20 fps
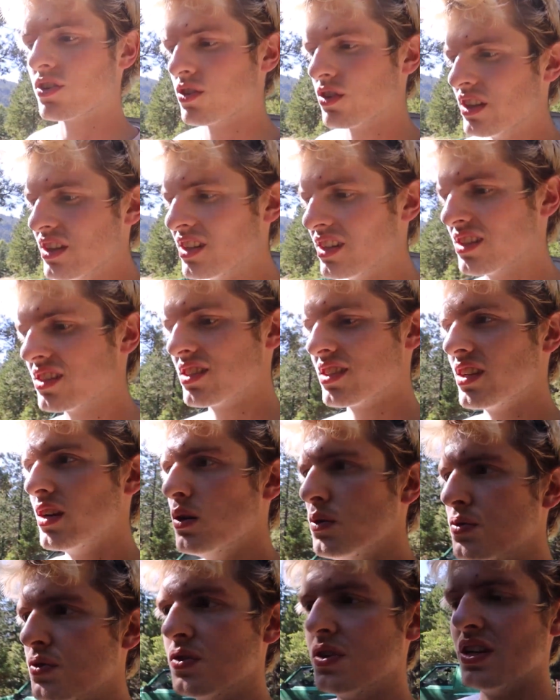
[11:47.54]
Creek
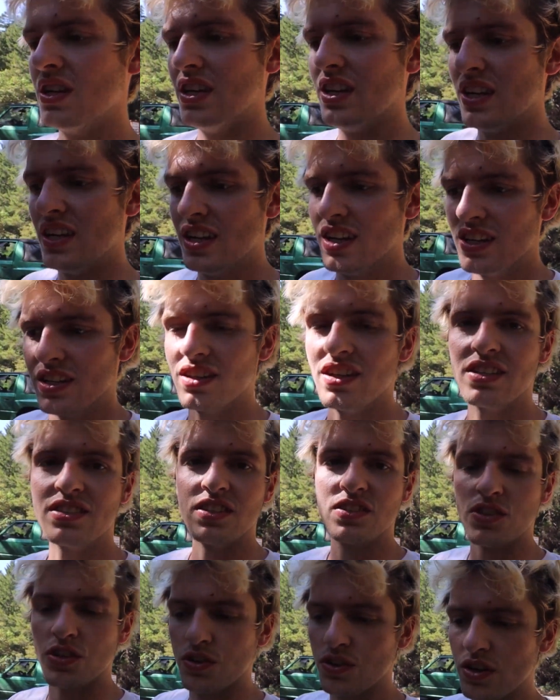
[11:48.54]
itself. Got the
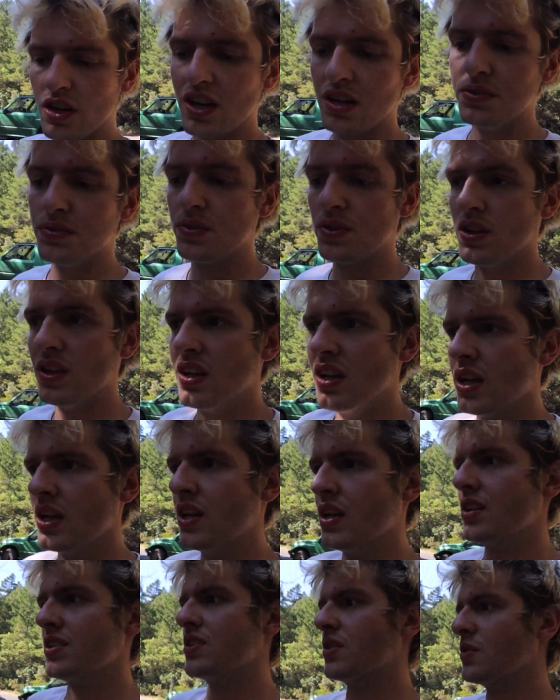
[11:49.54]
turn off.
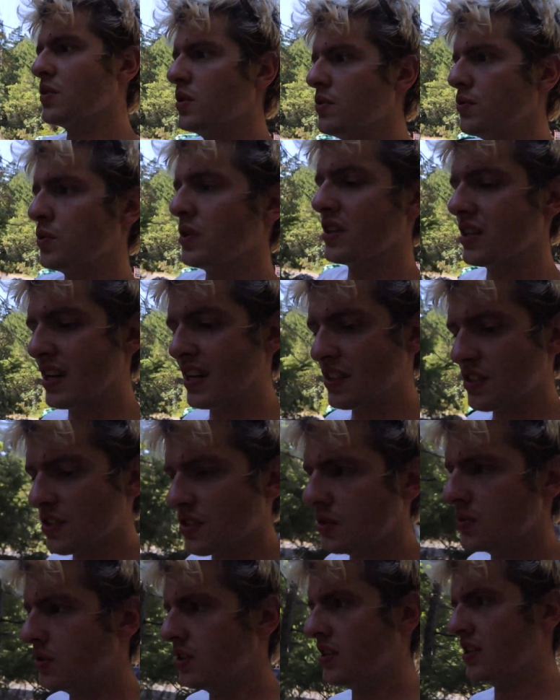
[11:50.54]
Don't know if we could
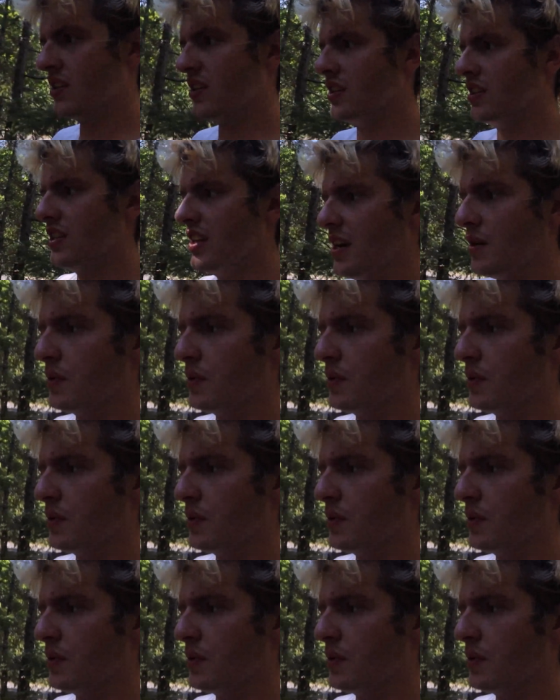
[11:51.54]
actually, yeah,